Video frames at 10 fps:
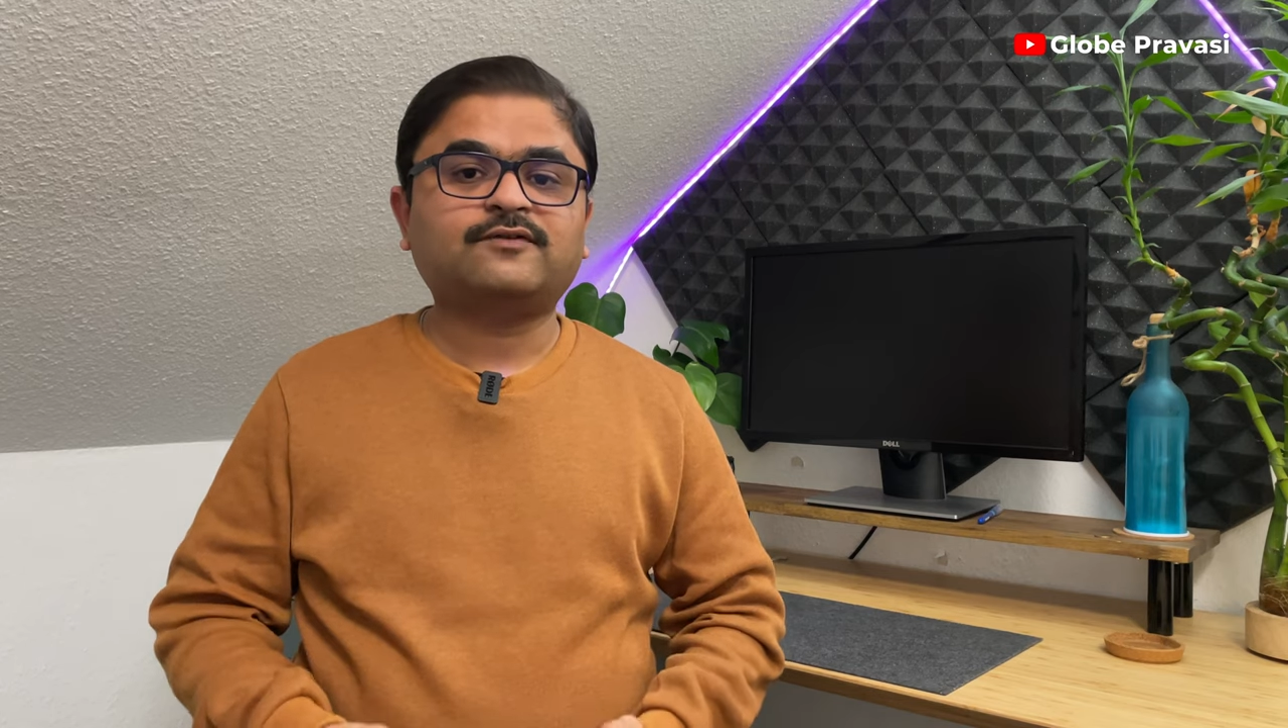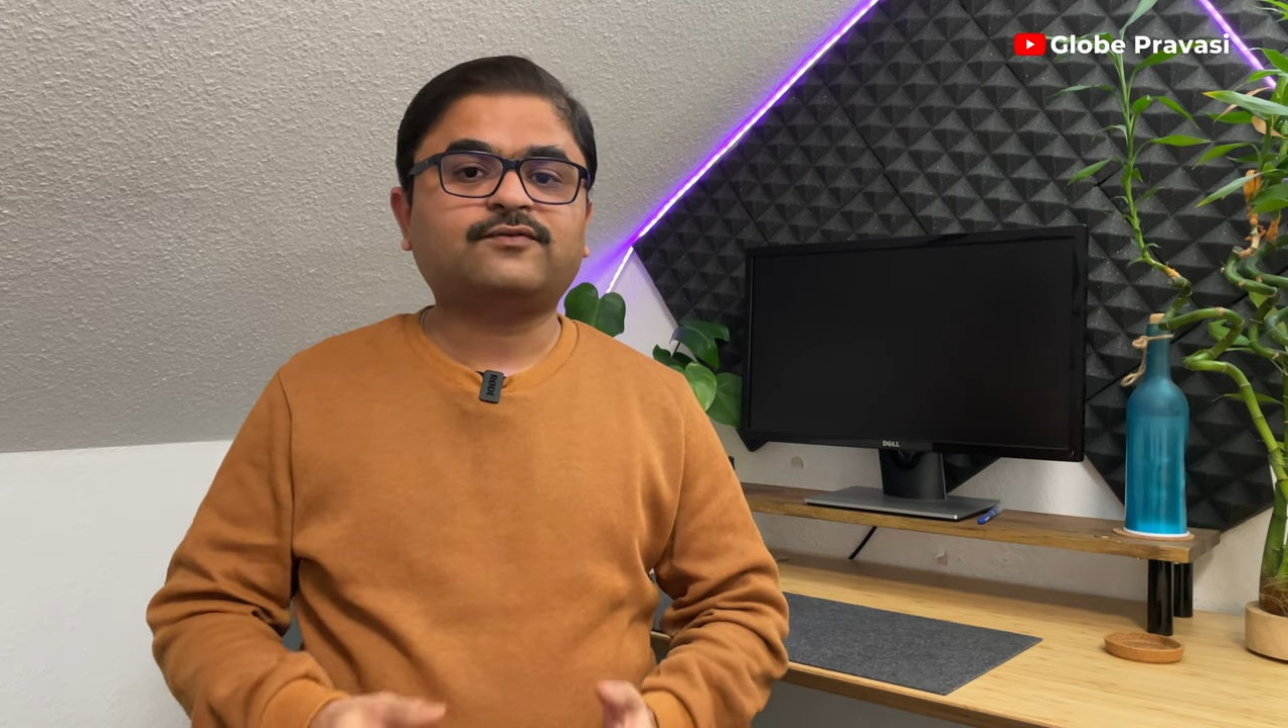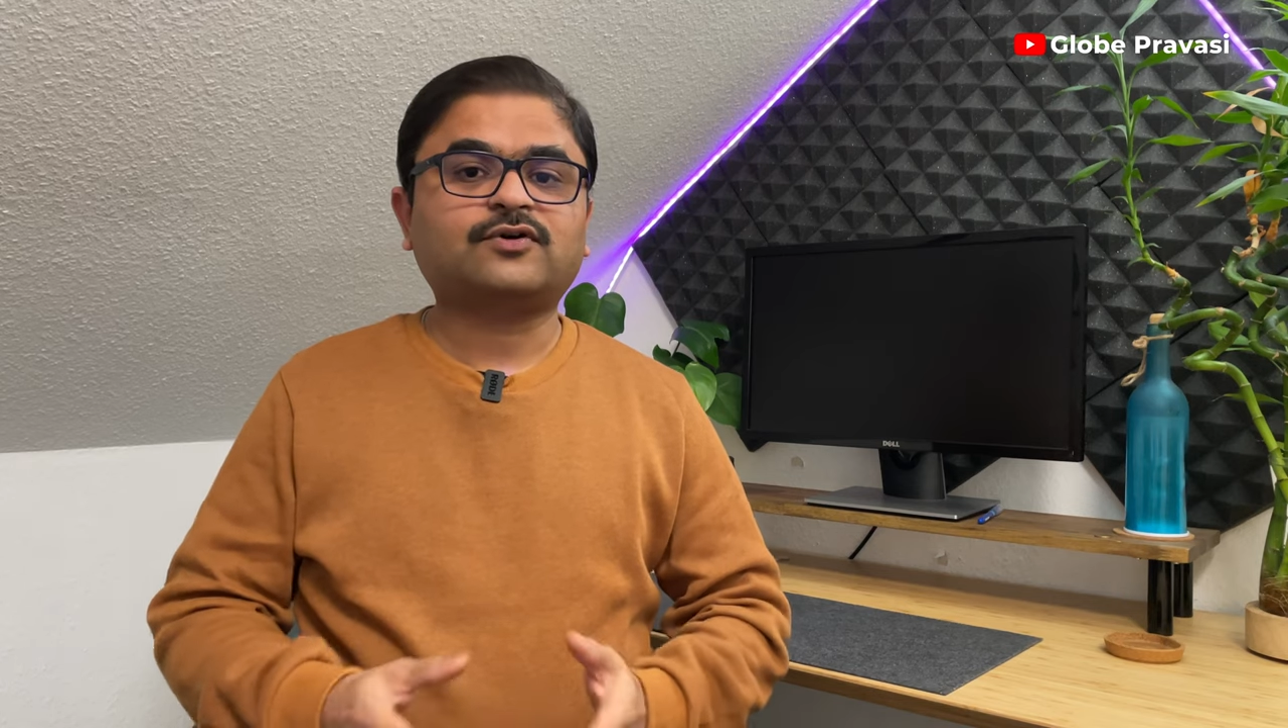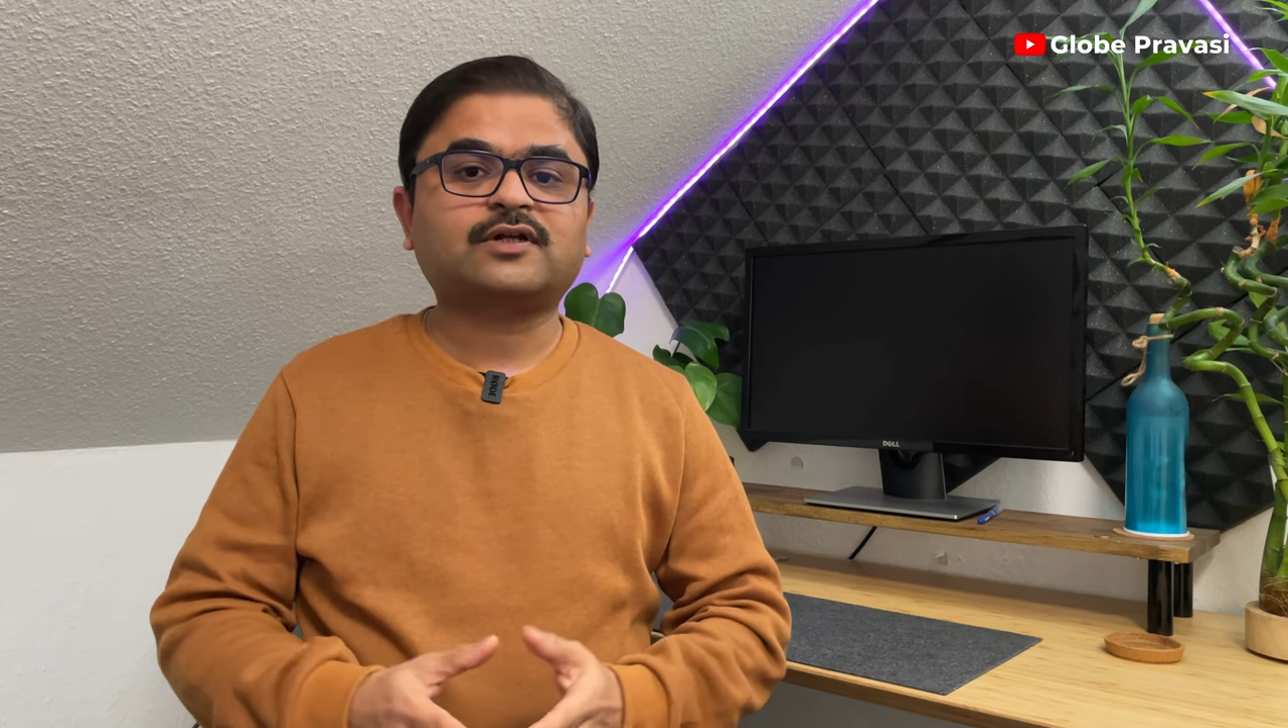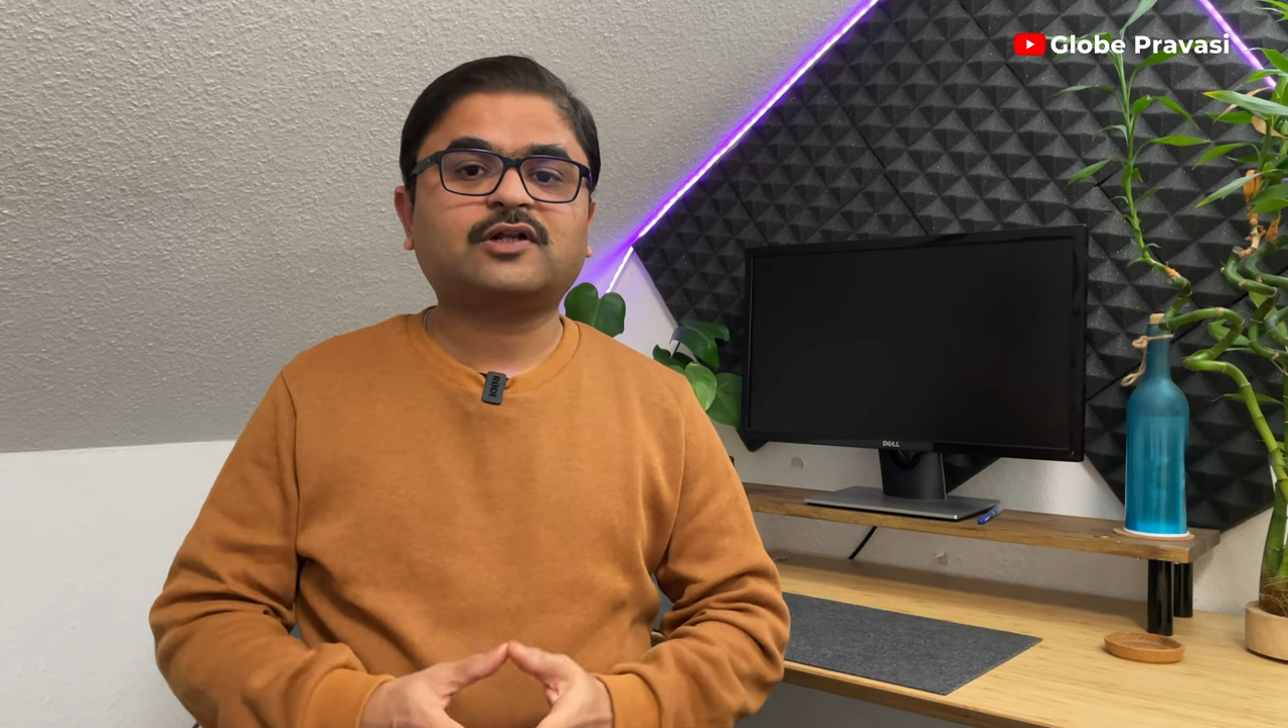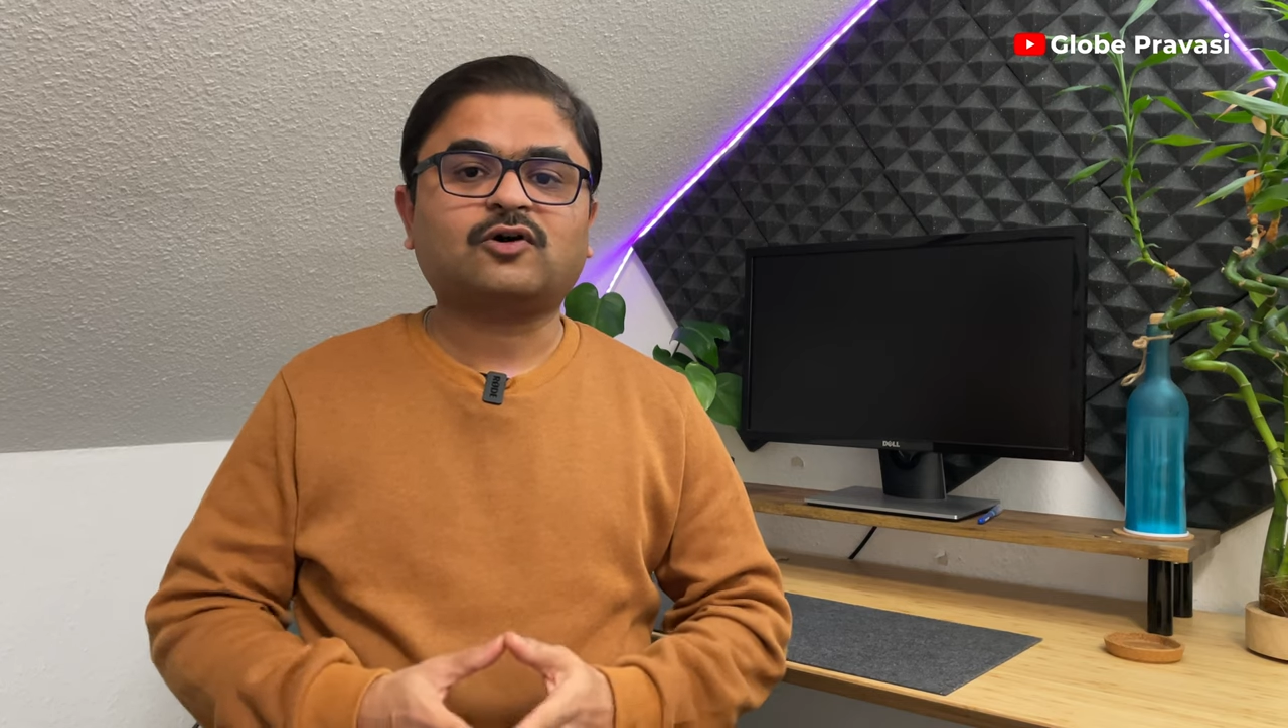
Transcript: for a